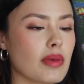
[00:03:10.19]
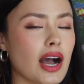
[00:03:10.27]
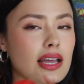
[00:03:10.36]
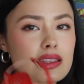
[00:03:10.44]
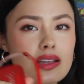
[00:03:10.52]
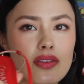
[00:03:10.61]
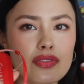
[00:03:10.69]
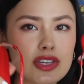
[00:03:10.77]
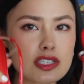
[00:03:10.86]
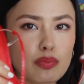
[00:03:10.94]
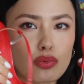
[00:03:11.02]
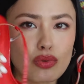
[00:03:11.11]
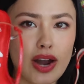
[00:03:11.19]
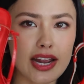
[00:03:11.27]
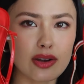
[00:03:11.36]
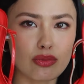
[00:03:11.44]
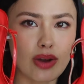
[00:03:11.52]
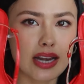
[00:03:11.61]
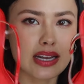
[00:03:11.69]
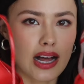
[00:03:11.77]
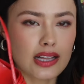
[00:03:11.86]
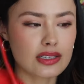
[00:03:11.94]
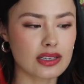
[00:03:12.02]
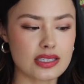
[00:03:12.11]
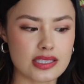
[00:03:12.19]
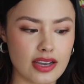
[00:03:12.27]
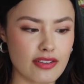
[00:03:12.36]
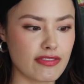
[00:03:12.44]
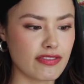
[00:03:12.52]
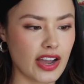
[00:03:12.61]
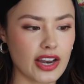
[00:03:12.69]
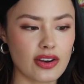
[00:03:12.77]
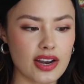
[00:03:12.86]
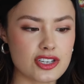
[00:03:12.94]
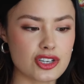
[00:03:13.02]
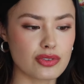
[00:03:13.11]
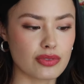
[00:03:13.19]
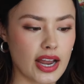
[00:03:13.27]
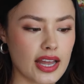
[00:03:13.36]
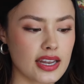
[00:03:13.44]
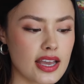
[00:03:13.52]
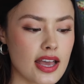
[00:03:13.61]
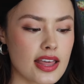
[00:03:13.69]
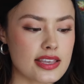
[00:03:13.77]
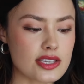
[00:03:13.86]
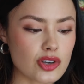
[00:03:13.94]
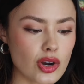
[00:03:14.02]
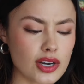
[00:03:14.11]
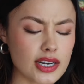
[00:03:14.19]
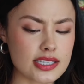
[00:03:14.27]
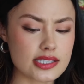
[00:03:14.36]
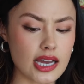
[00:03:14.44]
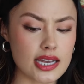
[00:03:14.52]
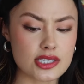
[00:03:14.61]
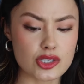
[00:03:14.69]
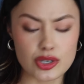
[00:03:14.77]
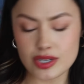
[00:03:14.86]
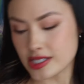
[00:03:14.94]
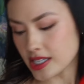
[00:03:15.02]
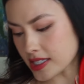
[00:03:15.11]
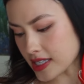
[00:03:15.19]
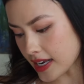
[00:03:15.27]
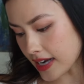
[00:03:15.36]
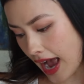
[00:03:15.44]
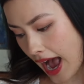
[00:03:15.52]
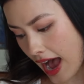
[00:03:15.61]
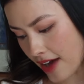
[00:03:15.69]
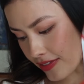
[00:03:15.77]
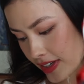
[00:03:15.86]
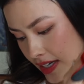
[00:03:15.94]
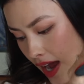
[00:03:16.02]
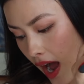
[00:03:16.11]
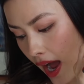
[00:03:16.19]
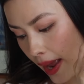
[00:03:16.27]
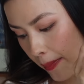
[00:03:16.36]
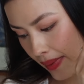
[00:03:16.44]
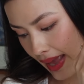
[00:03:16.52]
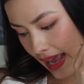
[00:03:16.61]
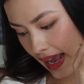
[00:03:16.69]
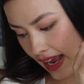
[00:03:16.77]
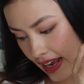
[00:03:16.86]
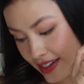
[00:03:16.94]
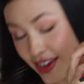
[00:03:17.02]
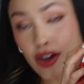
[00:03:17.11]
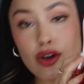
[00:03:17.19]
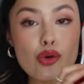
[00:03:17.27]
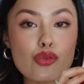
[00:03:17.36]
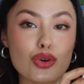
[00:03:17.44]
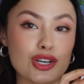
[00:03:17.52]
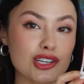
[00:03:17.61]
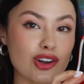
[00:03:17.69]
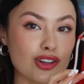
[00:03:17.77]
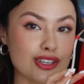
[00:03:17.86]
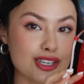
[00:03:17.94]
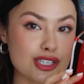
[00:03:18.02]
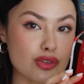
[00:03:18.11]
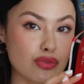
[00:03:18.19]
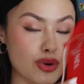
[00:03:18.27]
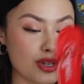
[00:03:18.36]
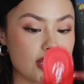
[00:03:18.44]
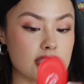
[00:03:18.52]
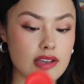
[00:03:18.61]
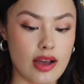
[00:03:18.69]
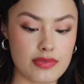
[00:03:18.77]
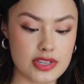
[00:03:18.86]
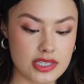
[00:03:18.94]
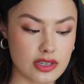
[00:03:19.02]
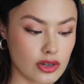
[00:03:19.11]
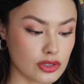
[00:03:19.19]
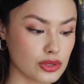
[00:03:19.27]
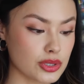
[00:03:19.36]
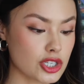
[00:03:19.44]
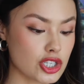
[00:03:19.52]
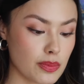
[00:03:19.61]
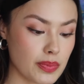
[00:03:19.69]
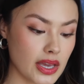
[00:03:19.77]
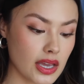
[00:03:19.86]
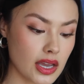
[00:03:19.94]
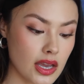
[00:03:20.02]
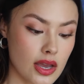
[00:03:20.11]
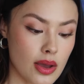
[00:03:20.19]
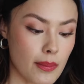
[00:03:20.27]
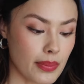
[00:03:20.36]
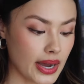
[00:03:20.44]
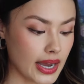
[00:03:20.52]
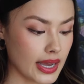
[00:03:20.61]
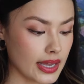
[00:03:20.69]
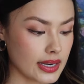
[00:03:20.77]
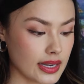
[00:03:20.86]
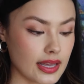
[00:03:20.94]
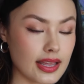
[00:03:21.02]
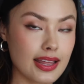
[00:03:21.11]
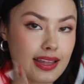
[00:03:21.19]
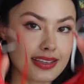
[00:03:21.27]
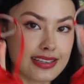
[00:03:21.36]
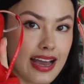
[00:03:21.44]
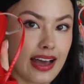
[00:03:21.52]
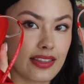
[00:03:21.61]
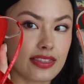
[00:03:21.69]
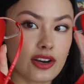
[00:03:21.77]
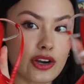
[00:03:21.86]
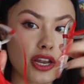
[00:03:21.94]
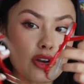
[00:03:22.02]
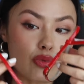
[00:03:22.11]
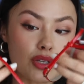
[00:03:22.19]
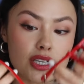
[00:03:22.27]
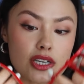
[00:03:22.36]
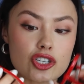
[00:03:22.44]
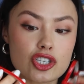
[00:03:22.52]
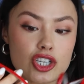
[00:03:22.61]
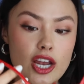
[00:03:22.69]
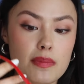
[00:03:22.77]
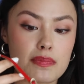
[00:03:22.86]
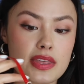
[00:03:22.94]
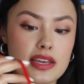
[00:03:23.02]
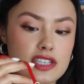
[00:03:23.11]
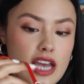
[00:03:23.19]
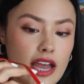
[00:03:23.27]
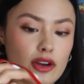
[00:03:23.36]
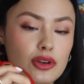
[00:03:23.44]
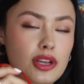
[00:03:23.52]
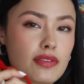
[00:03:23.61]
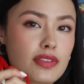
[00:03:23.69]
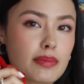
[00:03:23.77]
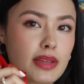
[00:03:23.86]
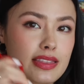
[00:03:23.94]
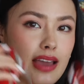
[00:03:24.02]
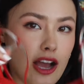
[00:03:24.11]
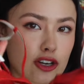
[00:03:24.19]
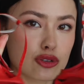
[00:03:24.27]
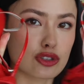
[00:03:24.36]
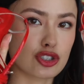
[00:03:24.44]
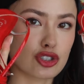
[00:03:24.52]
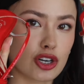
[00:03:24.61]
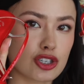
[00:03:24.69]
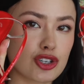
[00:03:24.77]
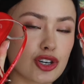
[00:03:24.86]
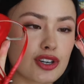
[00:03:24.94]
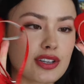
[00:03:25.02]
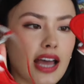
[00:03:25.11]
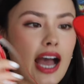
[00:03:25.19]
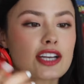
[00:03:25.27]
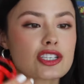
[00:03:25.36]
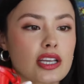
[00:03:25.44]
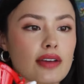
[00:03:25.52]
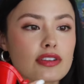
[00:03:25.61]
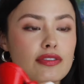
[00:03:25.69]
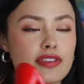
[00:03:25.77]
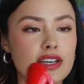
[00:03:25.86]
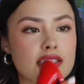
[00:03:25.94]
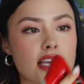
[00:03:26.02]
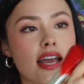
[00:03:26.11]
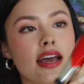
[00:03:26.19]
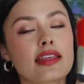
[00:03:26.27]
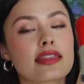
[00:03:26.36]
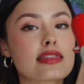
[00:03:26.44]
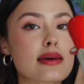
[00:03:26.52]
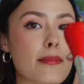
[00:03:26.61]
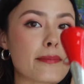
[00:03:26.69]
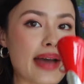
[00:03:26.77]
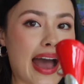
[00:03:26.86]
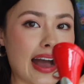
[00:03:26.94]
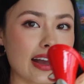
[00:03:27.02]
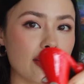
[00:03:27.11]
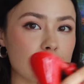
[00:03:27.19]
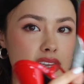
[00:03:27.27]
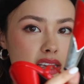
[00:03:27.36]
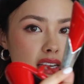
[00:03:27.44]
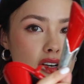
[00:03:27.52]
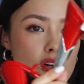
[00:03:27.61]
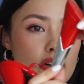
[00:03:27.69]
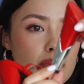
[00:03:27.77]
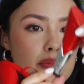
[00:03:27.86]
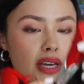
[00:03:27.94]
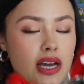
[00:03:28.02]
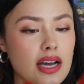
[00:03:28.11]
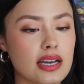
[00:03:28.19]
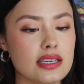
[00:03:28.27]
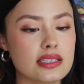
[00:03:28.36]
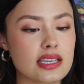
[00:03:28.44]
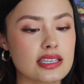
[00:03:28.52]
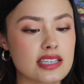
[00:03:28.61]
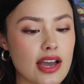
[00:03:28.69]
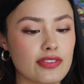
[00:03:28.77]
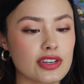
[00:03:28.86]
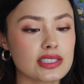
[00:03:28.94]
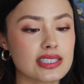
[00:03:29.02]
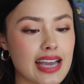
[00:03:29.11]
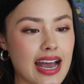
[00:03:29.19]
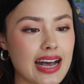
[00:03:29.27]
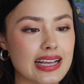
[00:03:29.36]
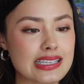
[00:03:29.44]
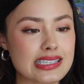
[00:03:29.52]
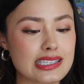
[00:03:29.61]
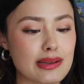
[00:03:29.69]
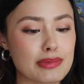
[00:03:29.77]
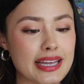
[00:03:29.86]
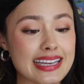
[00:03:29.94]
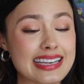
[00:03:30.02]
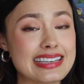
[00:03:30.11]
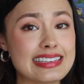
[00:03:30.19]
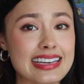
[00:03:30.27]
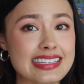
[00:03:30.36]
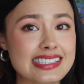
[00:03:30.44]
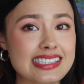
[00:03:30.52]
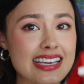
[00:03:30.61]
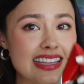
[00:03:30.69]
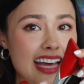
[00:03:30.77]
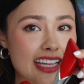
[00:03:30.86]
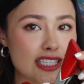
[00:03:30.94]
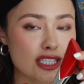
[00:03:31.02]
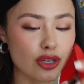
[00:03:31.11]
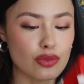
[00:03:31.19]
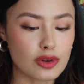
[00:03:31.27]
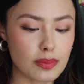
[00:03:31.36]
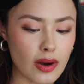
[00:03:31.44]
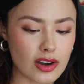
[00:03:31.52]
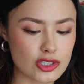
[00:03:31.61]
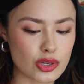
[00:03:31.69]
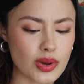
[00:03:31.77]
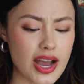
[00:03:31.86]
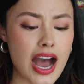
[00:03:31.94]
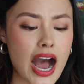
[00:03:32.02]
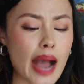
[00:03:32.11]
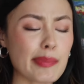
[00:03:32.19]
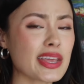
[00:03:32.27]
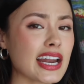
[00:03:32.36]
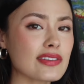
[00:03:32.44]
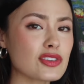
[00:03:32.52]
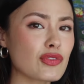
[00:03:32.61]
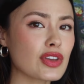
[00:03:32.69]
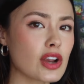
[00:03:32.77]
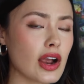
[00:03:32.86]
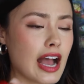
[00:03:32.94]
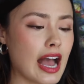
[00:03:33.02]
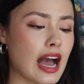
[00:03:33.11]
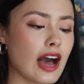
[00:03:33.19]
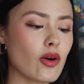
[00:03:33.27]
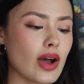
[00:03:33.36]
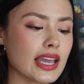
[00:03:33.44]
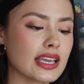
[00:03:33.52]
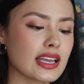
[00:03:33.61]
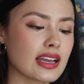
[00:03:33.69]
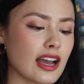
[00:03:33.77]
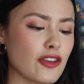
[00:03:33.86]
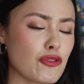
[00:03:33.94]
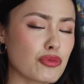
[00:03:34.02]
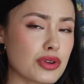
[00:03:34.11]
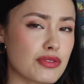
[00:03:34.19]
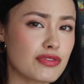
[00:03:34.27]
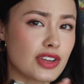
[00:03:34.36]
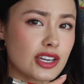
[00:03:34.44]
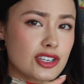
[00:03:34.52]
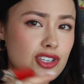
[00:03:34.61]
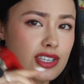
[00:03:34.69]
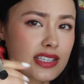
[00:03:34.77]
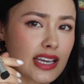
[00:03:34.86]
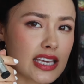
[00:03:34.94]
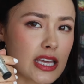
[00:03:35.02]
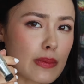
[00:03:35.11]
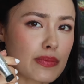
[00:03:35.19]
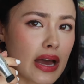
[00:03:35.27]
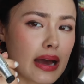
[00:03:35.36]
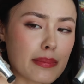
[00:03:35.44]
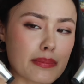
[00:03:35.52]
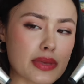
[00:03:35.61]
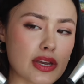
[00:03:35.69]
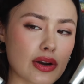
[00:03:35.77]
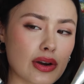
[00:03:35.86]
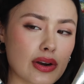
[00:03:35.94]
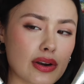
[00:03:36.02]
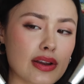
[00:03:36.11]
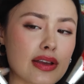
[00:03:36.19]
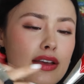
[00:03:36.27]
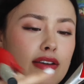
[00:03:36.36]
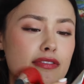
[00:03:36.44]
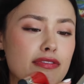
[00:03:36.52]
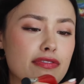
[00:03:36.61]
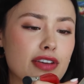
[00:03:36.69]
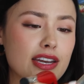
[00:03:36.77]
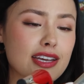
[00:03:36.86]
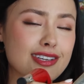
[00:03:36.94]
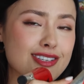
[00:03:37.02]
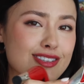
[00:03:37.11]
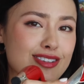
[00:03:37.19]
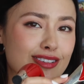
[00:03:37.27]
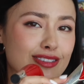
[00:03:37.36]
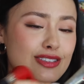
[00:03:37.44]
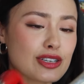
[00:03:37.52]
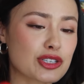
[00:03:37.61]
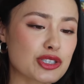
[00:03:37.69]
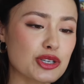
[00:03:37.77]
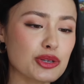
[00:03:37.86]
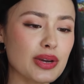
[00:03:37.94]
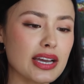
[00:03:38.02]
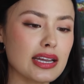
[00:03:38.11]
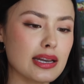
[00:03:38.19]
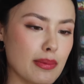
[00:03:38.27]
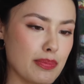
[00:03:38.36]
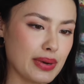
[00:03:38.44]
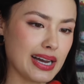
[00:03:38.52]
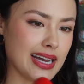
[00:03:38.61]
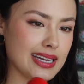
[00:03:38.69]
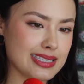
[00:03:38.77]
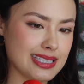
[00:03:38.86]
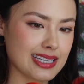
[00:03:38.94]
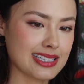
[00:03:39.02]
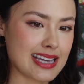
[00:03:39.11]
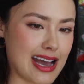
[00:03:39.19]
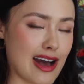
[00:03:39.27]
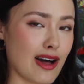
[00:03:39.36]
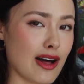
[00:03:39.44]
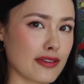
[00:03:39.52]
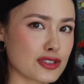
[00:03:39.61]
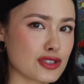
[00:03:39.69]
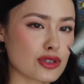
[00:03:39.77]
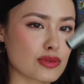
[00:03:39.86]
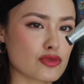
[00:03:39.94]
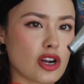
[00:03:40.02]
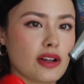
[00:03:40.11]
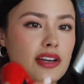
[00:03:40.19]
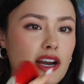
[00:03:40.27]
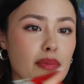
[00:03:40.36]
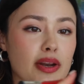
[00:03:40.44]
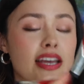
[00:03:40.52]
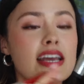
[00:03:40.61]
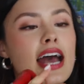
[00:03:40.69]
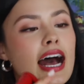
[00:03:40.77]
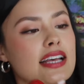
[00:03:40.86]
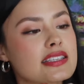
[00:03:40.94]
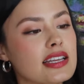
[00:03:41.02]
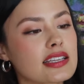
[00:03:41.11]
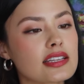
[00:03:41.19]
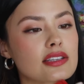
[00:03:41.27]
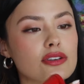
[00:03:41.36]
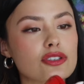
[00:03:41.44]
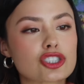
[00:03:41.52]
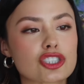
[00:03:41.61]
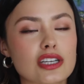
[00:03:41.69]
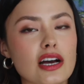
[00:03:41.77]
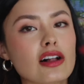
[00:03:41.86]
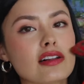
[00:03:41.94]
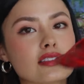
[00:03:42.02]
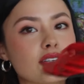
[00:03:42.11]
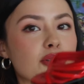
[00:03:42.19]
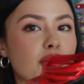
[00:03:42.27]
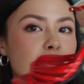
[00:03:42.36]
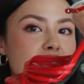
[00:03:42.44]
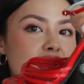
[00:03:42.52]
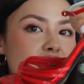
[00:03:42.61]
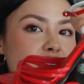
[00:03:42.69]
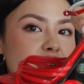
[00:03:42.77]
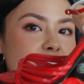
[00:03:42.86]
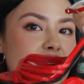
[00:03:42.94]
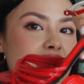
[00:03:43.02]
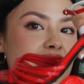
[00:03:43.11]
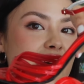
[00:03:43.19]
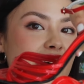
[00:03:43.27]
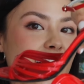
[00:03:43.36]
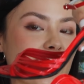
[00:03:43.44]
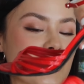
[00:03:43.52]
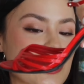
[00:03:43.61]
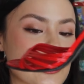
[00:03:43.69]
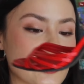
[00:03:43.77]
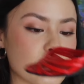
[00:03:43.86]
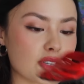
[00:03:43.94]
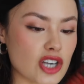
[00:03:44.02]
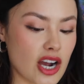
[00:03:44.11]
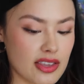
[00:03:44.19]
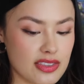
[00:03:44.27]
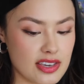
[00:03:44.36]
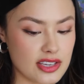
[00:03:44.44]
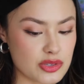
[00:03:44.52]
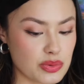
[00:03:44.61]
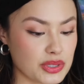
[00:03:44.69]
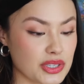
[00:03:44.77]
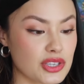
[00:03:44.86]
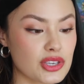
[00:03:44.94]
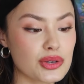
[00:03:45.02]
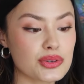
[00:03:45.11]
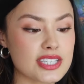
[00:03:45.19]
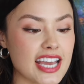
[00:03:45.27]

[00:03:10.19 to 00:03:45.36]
I love this bright red color. It's like a fire engine red. These are in a size 36.5 and I paid $40 for these, obviously not including shipping, but yeah, they're in really good shape. The integrity of them, like the actual structure, I just have to fix the back of the heel because it definitely has some like nicks in that silver part. So I'm gonna have to figure out how I can kind of refinish this and keep that mirror finish look to it. But yeah, I'll have to do some trial and error, but has like the little Chanel logo here on the heel, which I think is really cute.